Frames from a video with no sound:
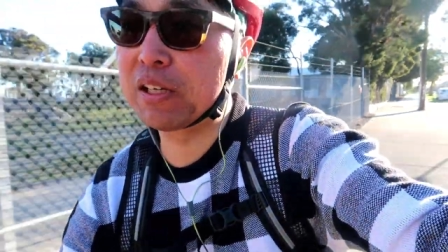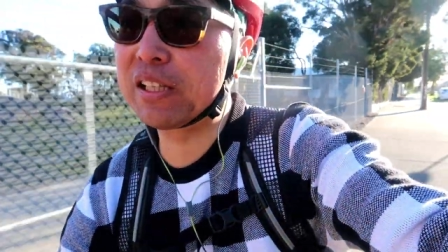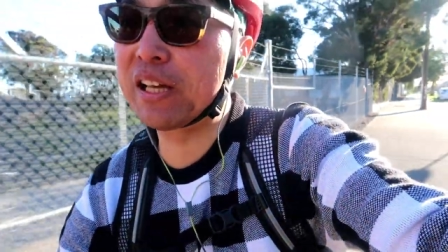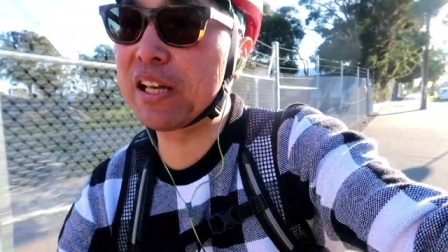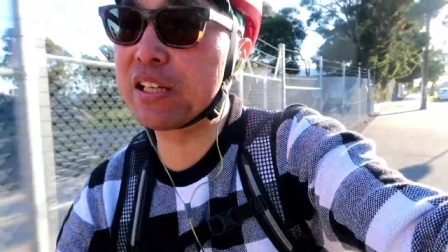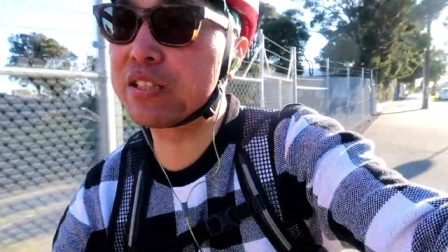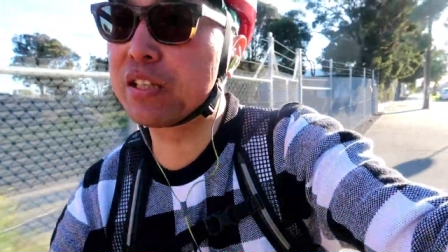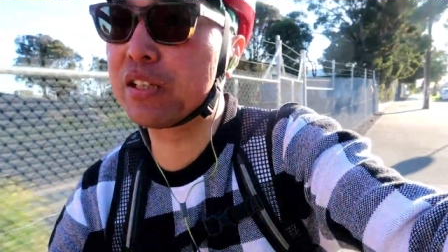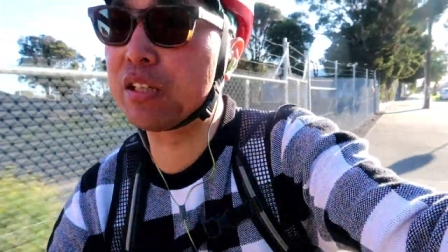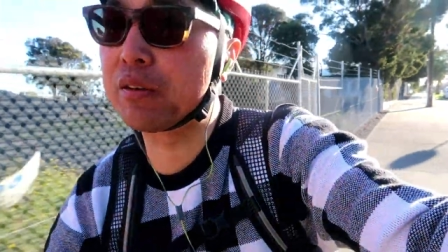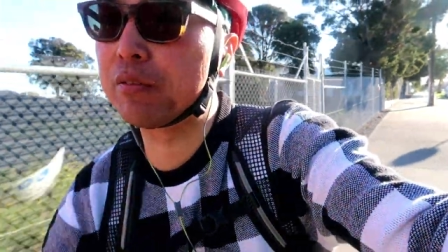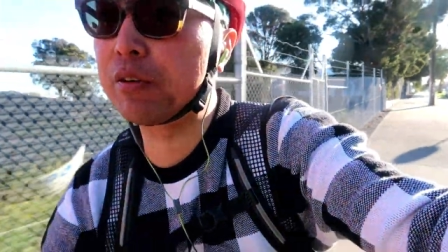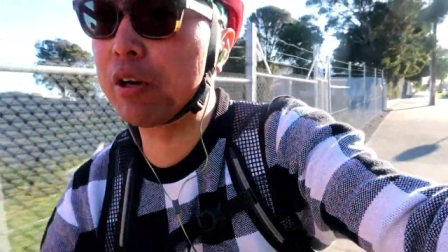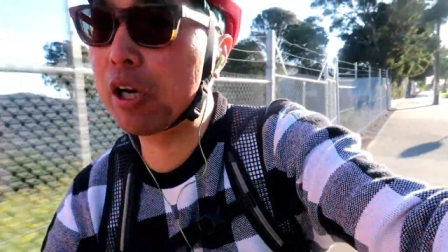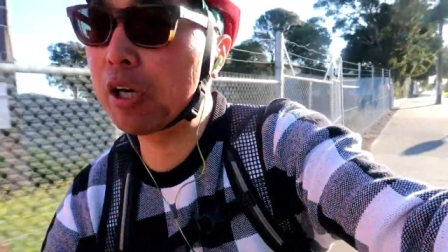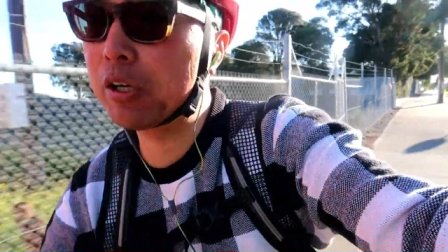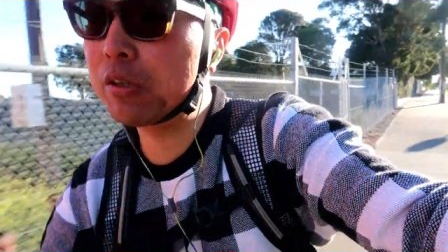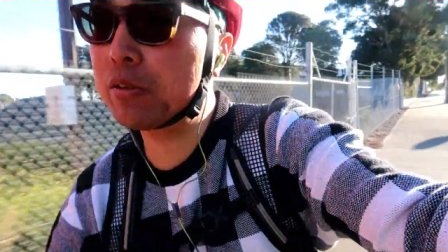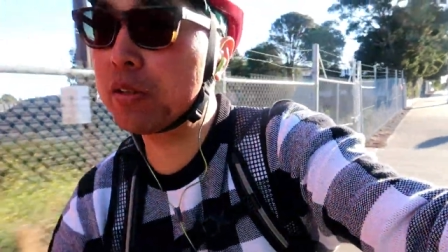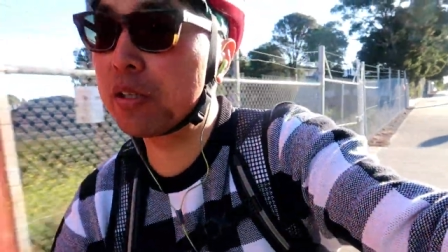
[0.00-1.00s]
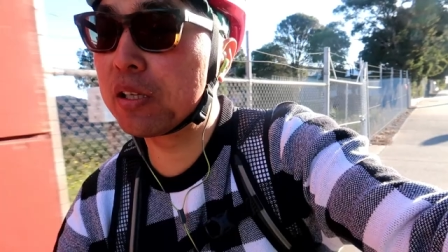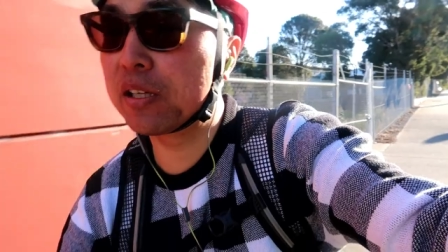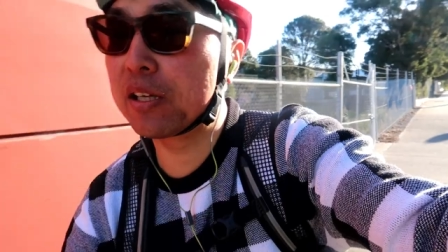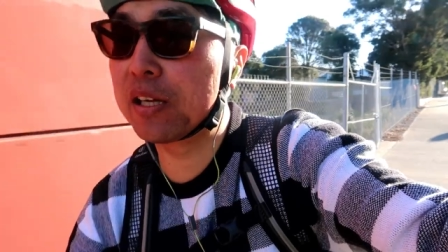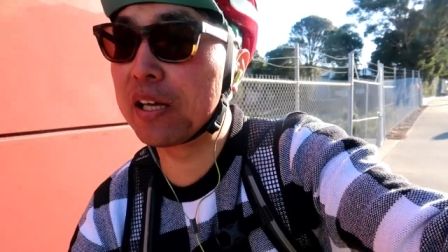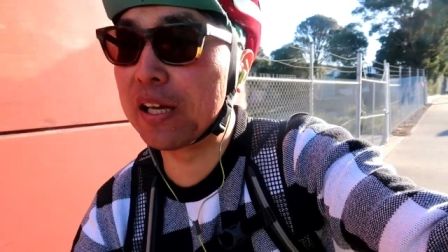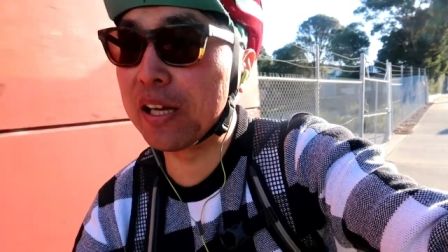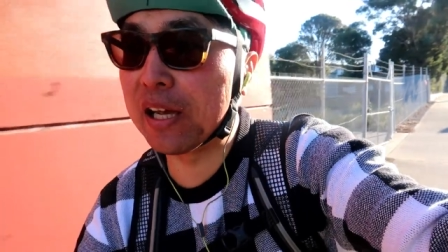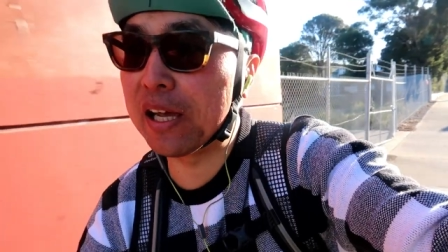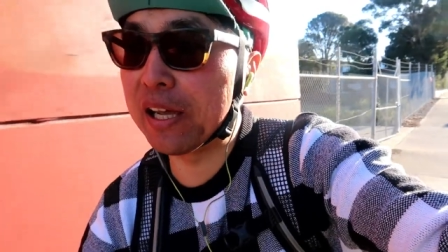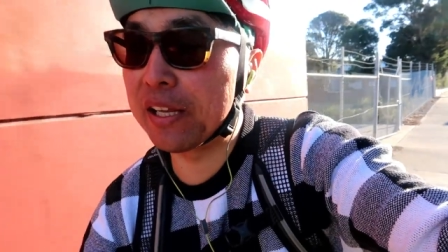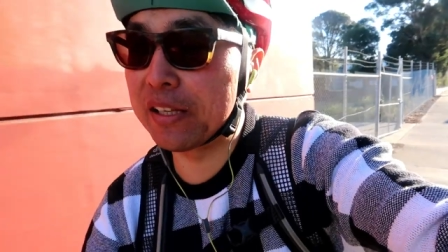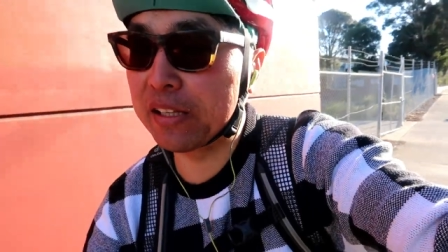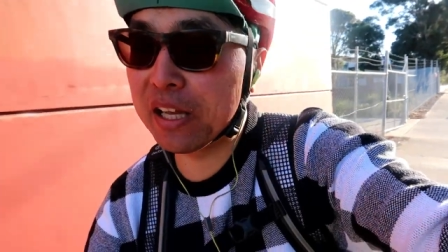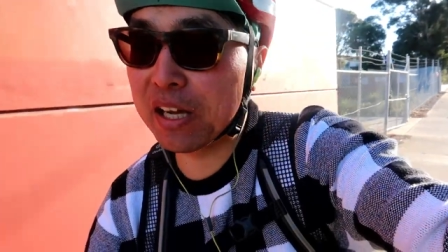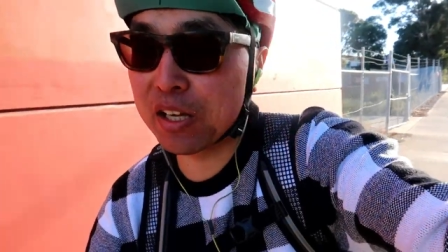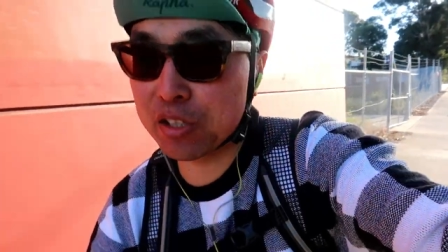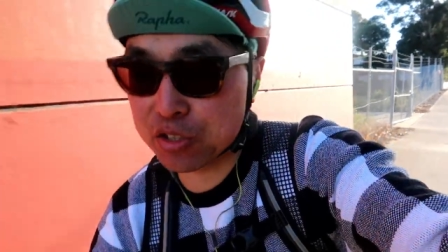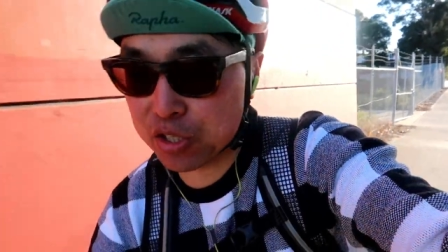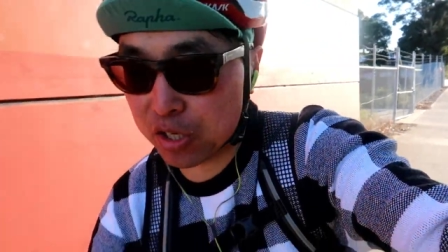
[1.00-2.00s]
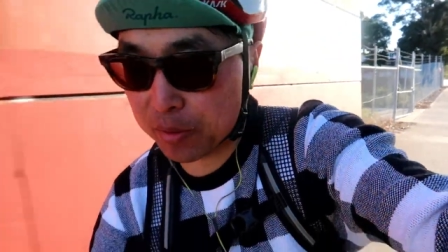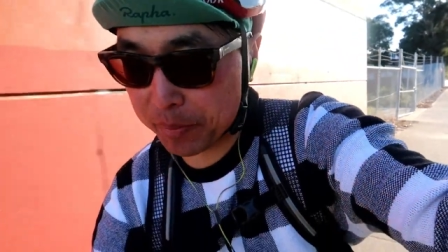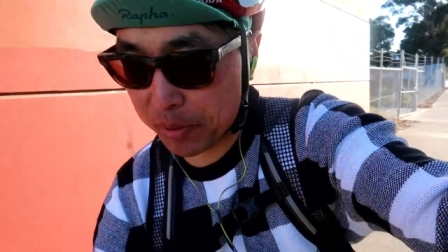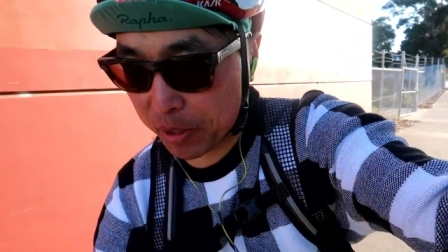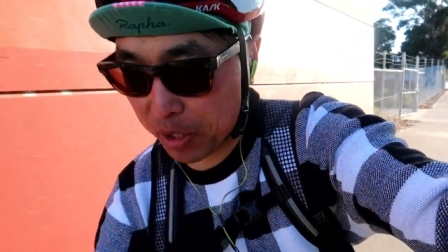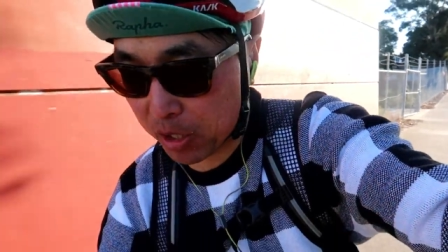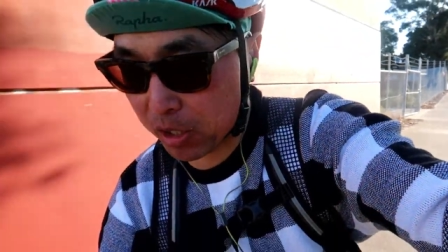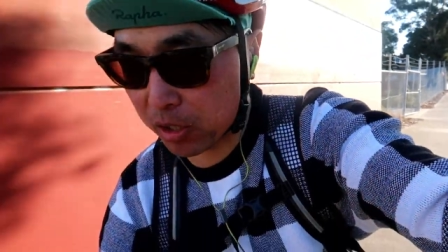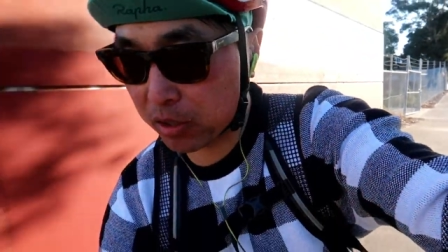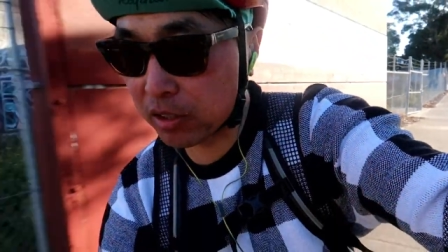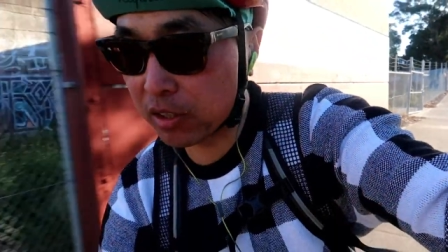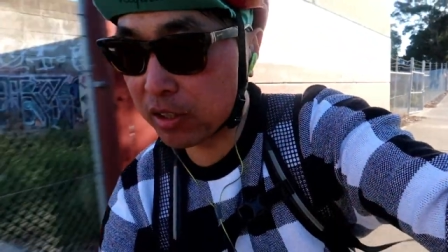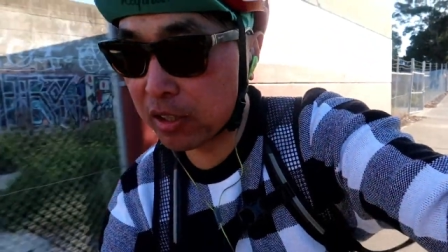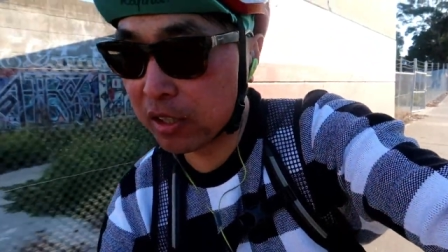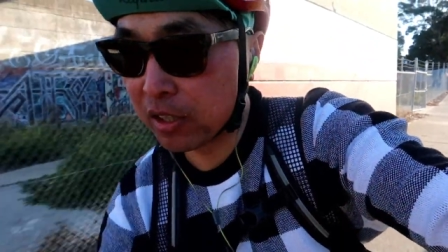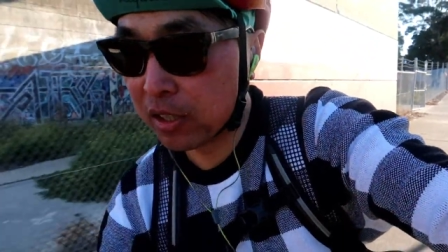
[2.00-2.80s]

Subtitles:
days in a row, and now jumping on